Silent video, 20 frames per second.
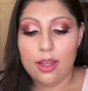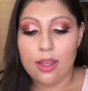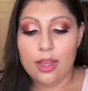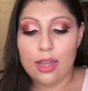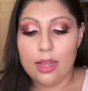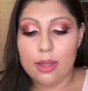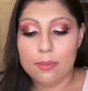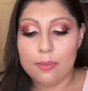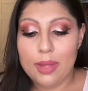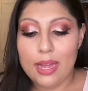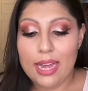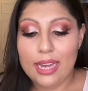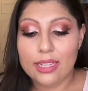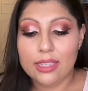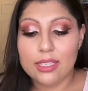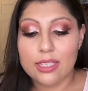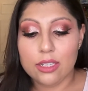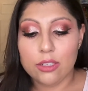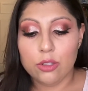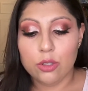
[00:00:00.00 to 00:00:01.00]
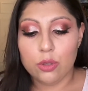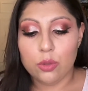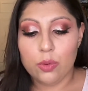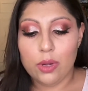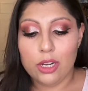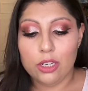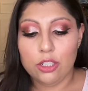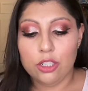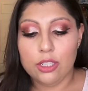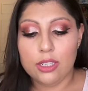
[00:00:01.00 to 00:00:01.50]
I did
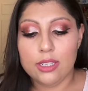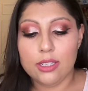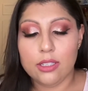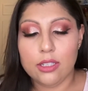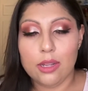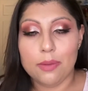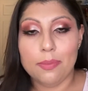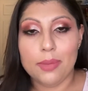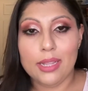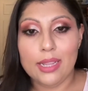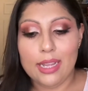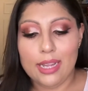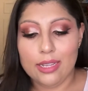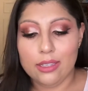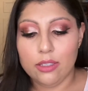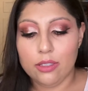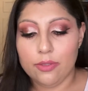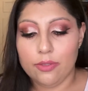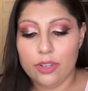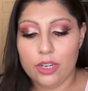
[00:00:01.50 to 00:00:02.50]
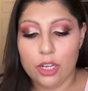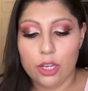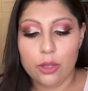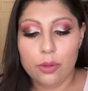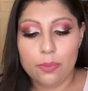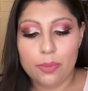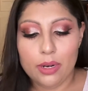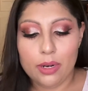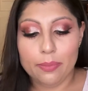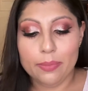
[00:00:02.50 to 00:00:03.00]
swatch this on my last
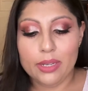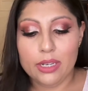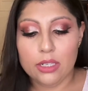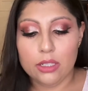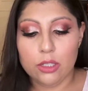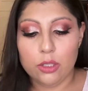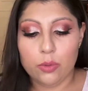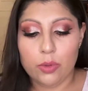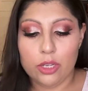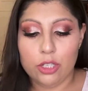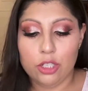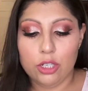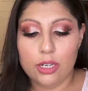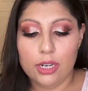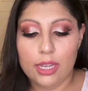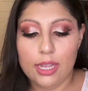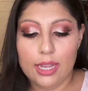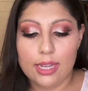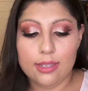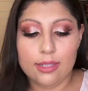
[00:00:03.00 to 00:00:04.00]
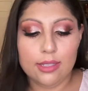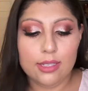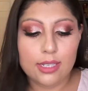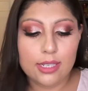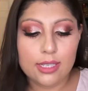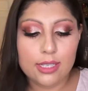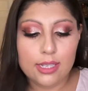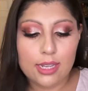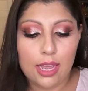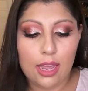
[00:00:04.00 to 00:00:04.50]
video, but I'm gonna swatch it again
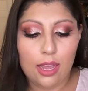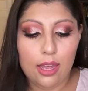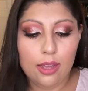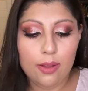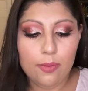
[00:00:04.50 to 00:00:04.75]
today.